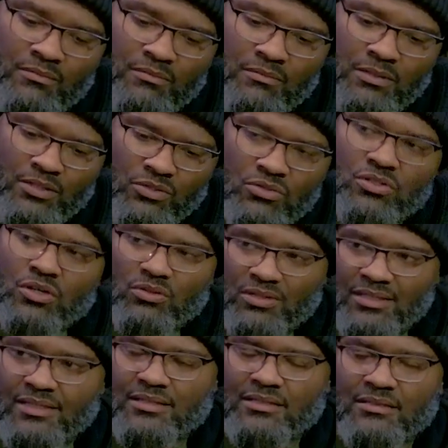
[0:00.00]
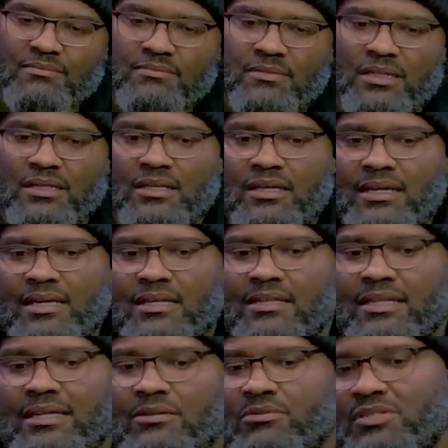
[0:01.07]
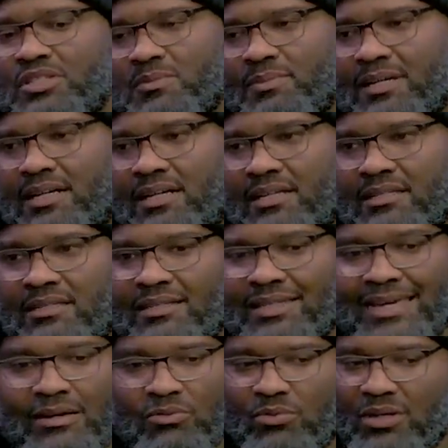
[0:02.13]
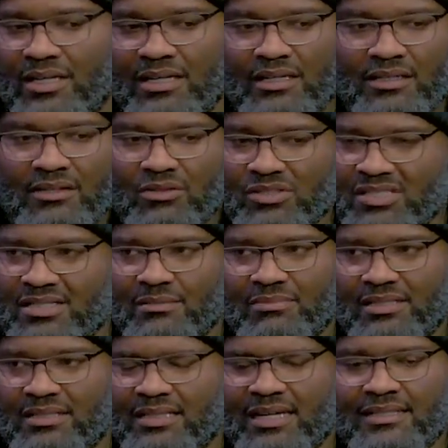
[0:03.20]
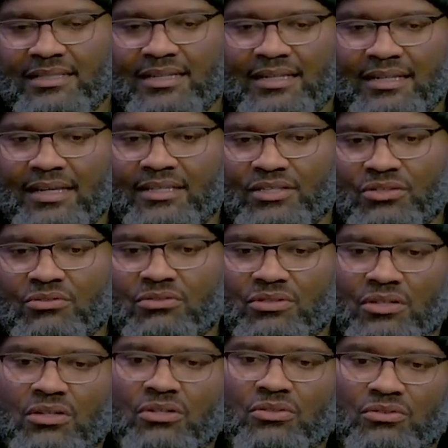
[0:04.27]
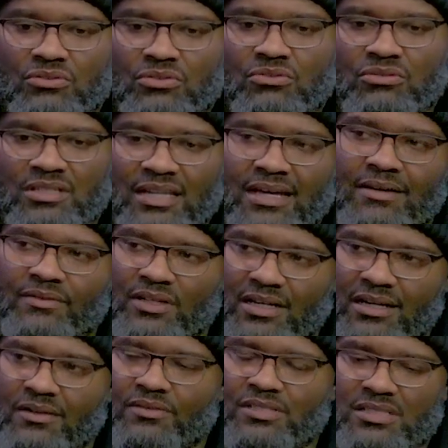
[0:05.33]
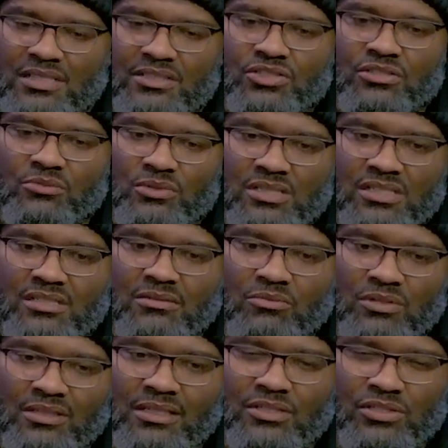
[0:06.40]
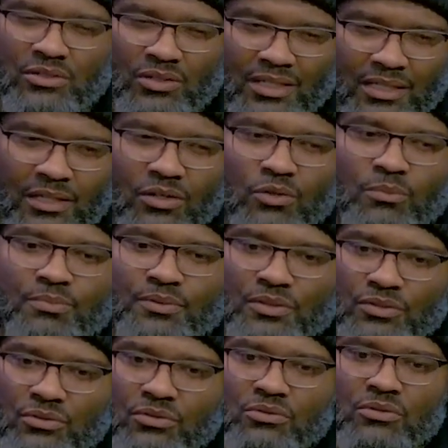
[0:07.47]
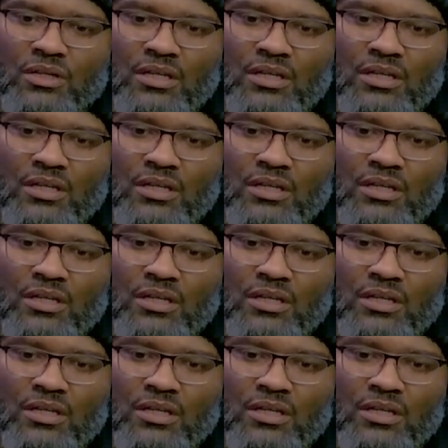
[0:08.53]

you go to them and they respond that way or something like that, like you know you can have a conversation with someone that's going to help you